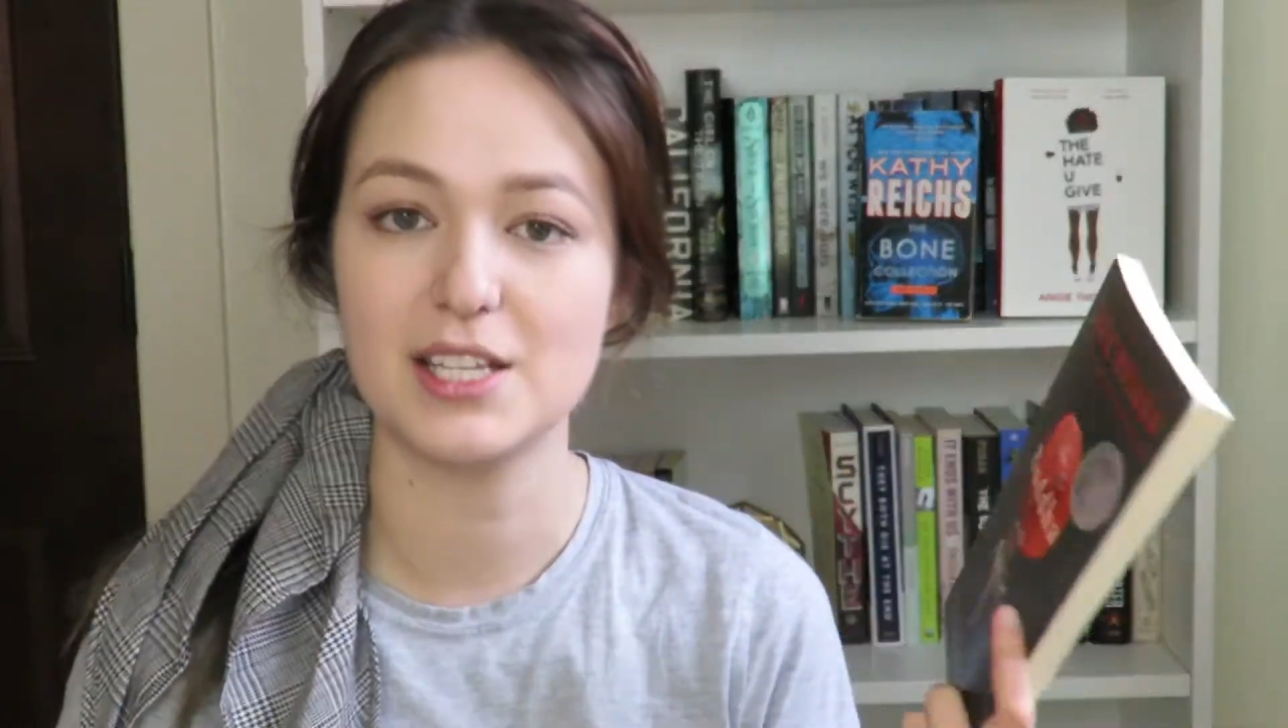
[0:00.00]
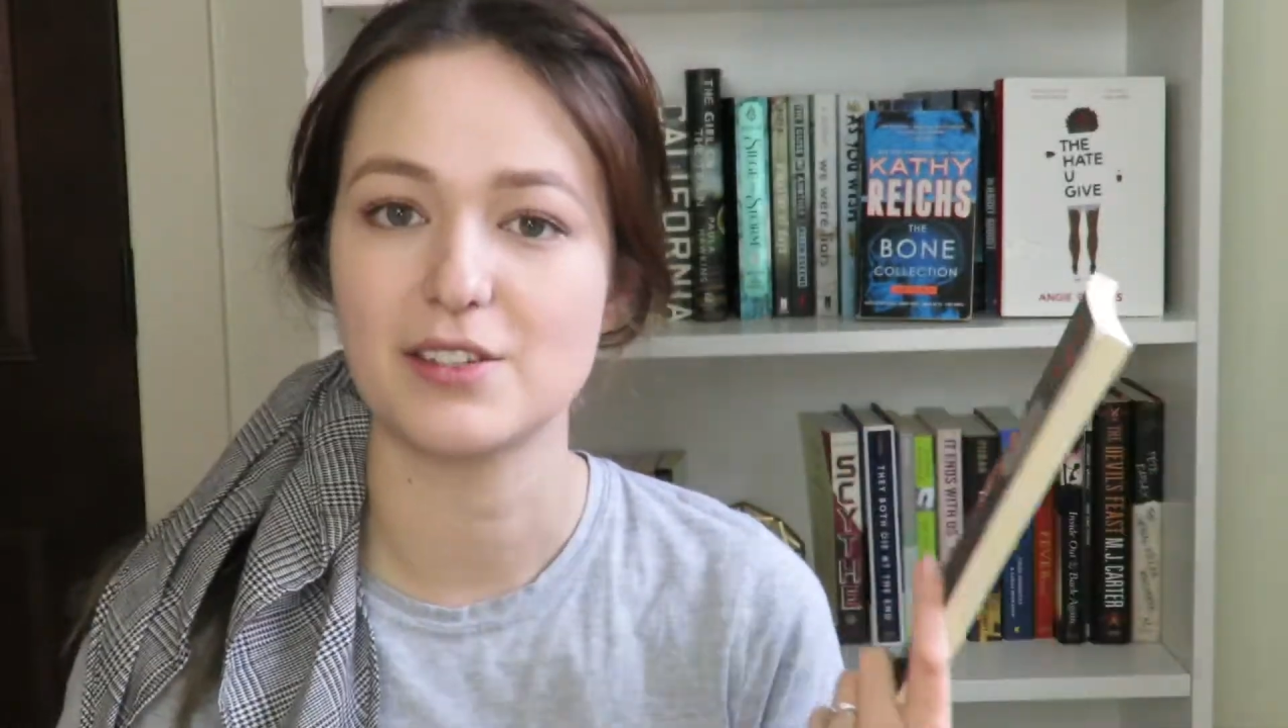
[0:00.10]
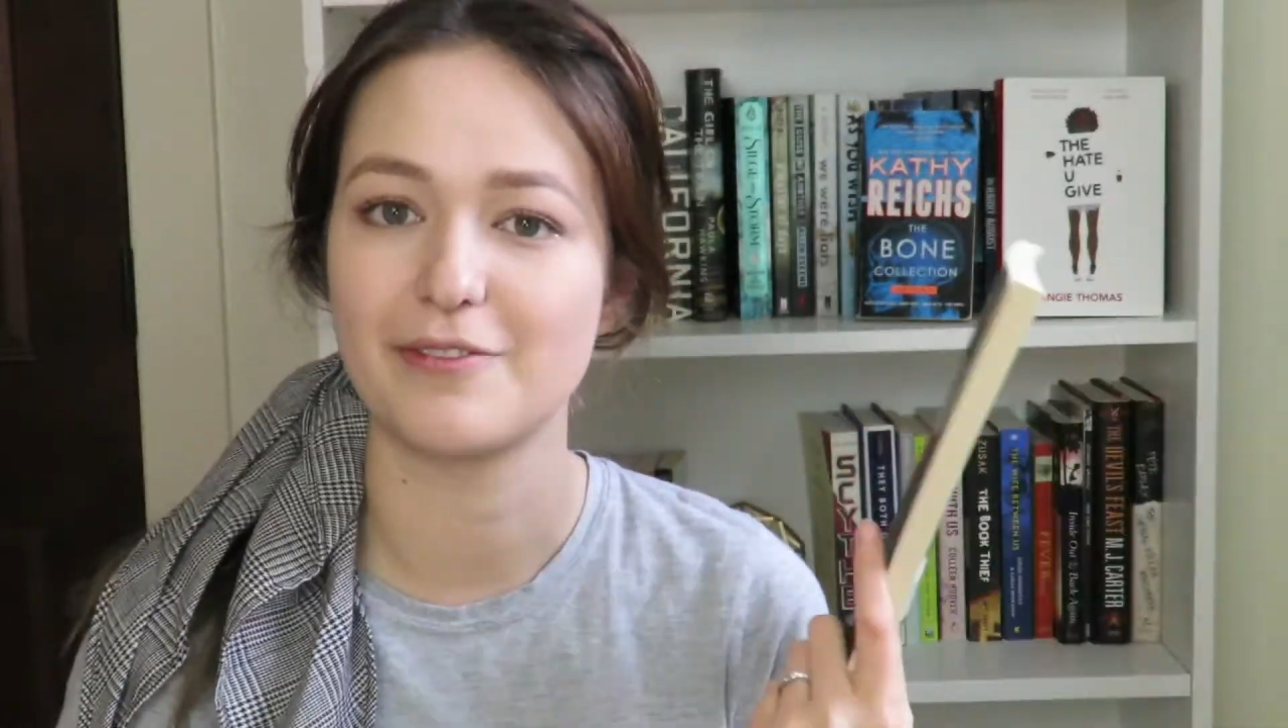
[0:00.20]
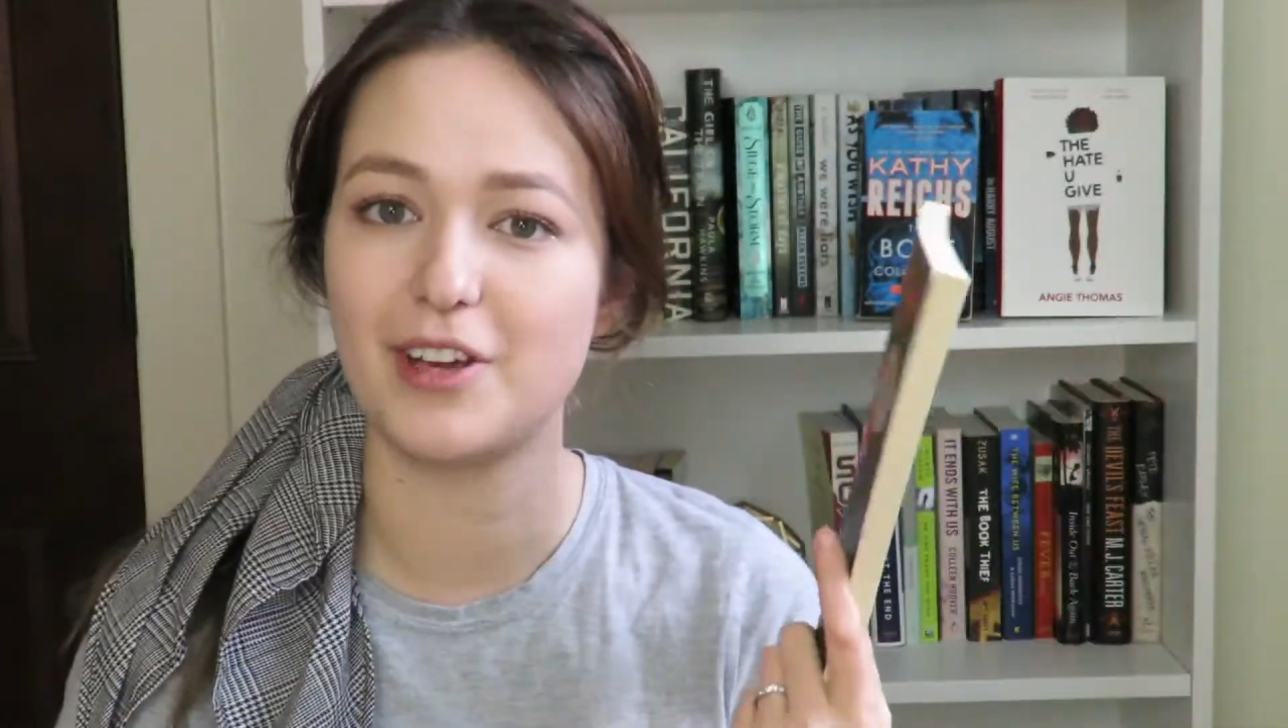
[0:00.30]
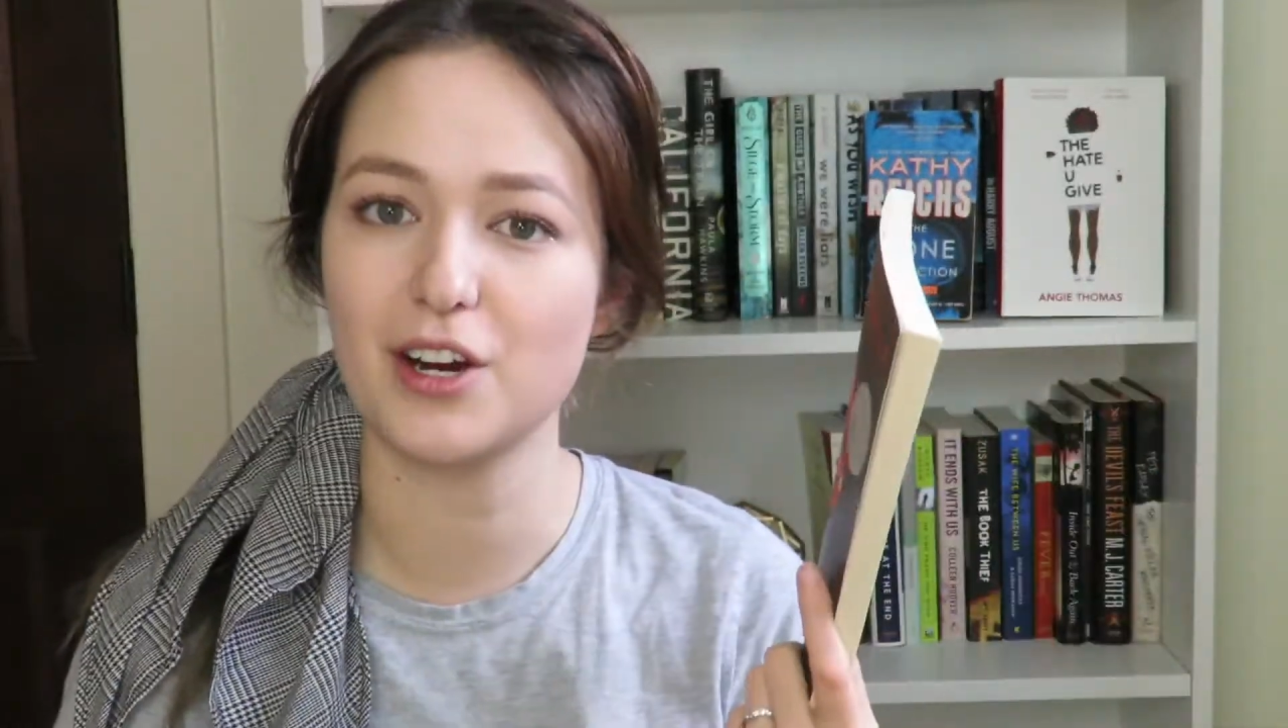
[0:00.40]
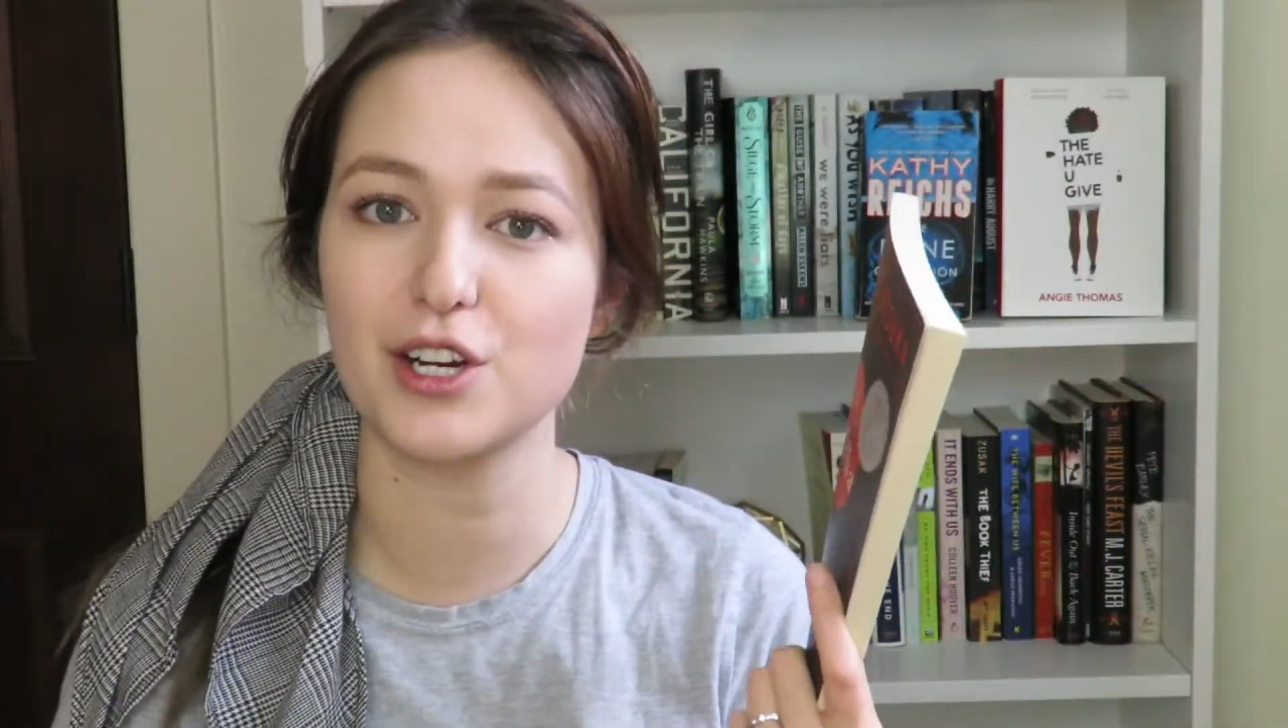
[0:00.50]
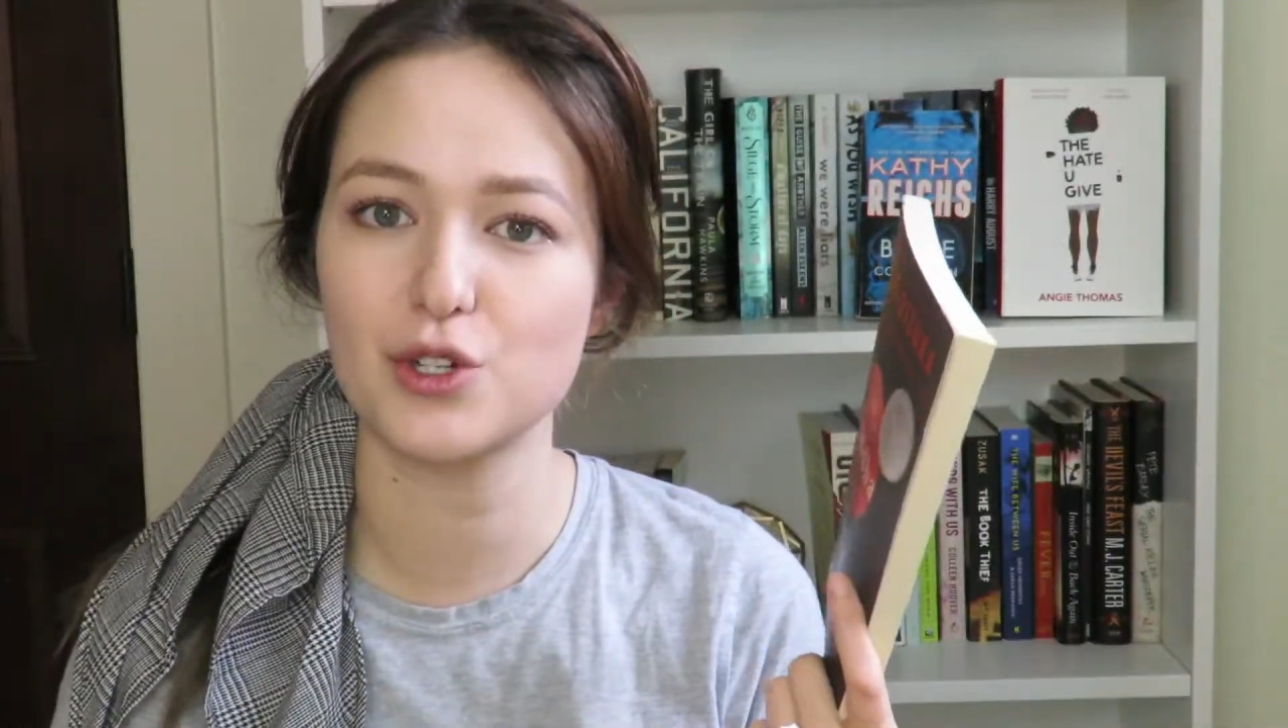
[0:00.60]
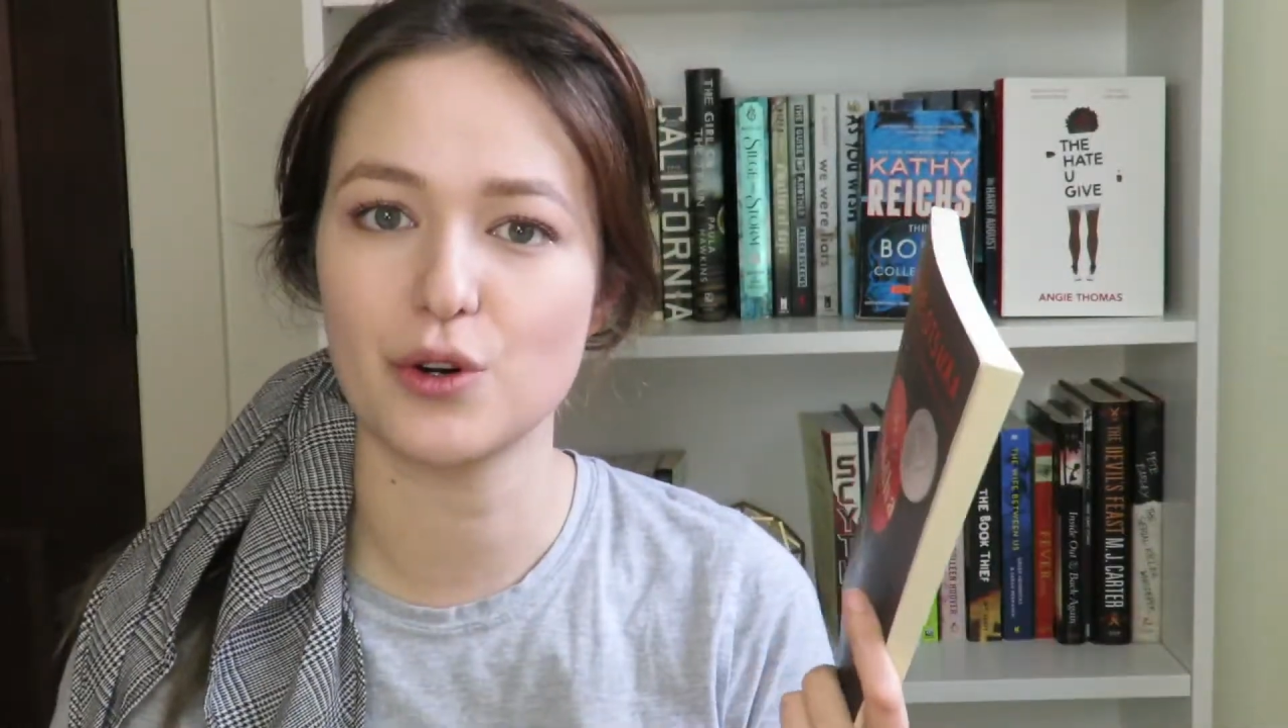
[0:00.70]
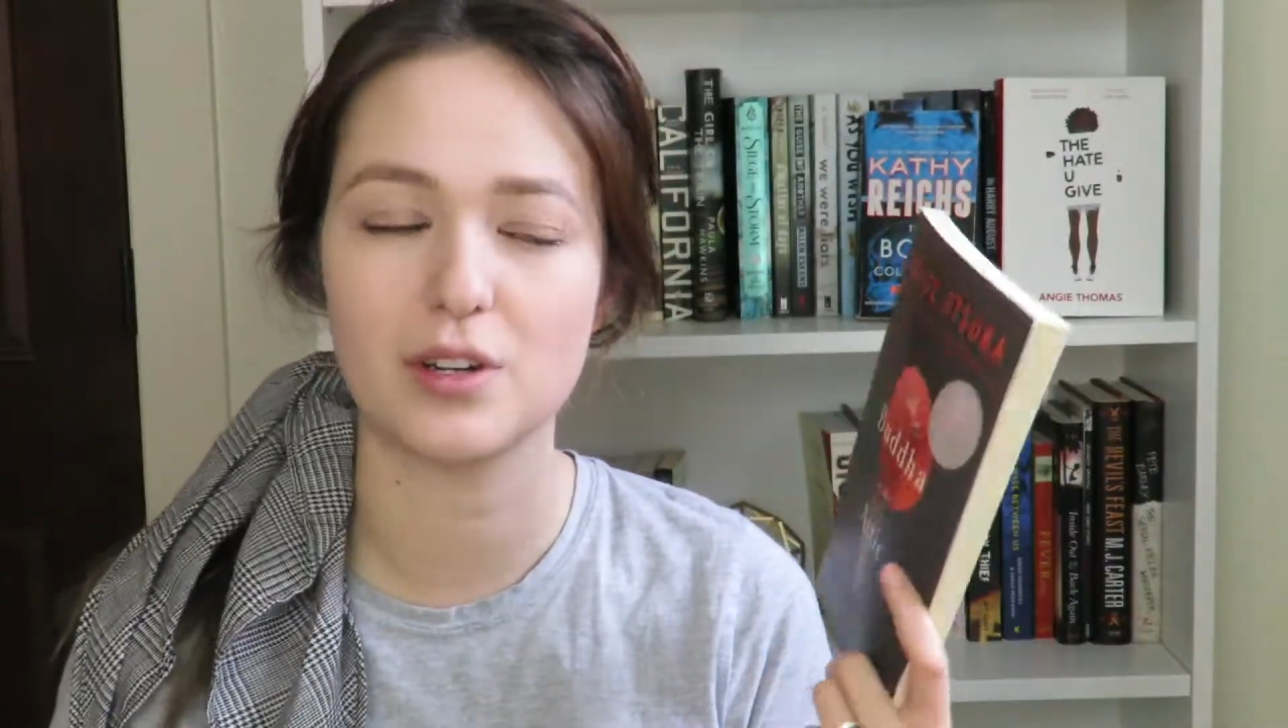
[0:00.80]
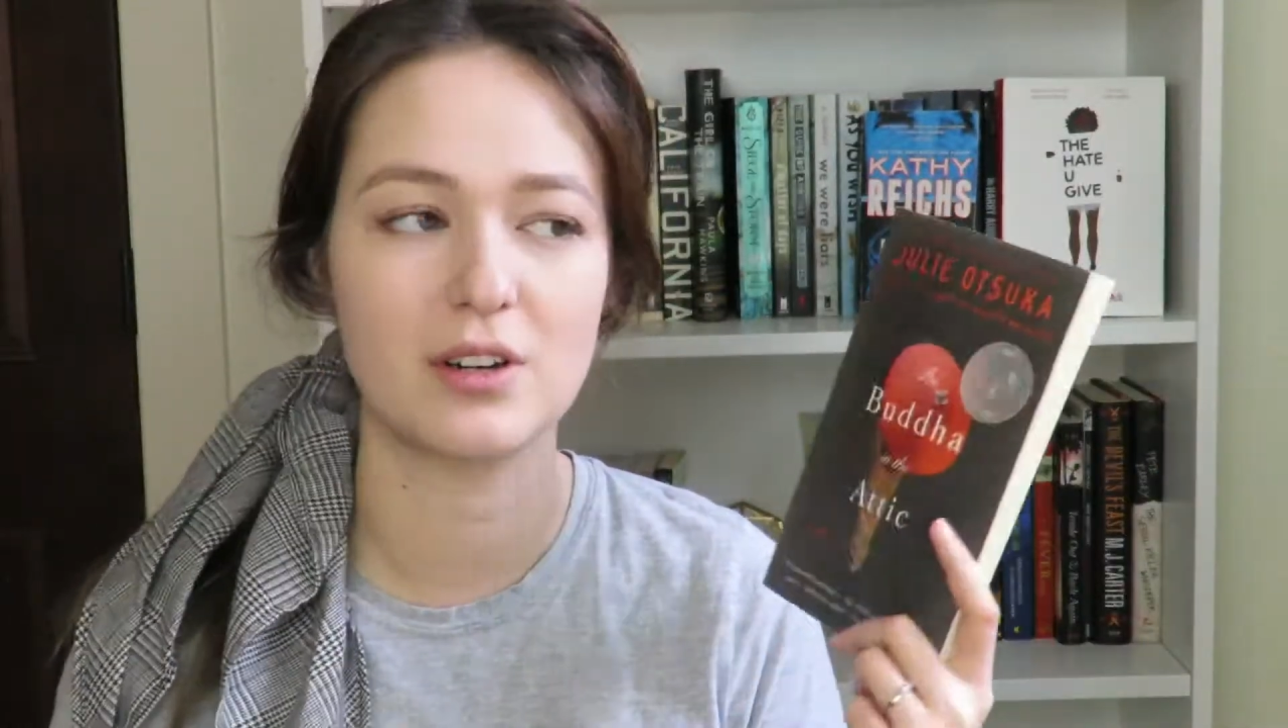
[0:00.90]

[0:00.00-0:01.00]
It's a very short